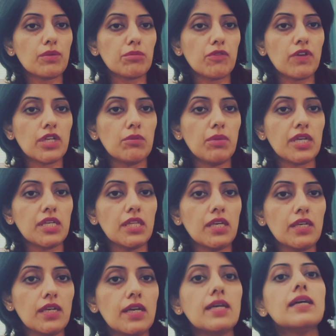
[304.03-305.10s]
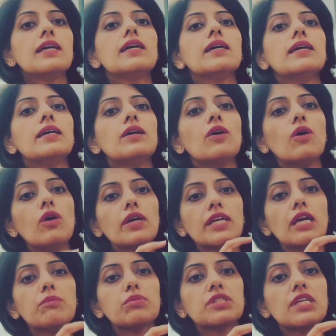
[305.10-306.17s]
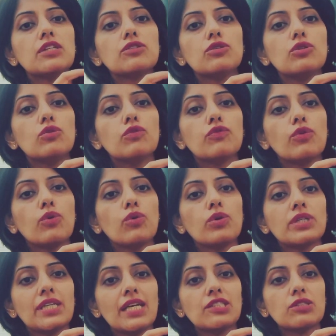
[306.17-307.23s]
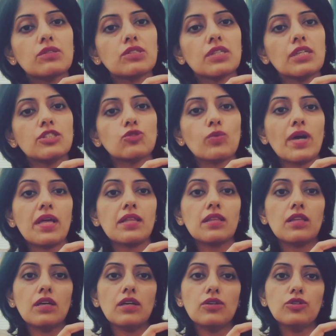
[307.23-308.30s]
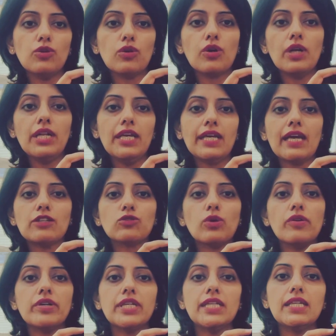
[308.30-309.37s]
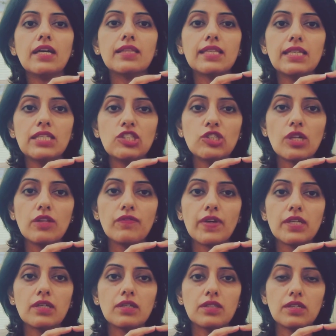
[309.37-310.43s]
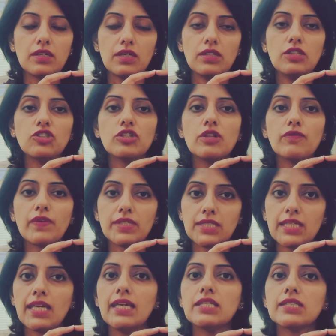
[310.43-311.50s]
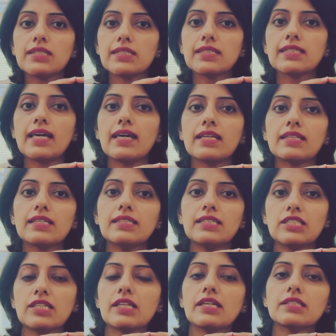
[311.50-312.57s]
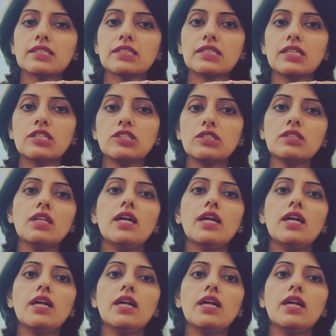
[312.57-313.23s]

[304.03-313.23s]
the very beginning or can present to you for test results when your colleague has already done the initial investigations and the initial consultation,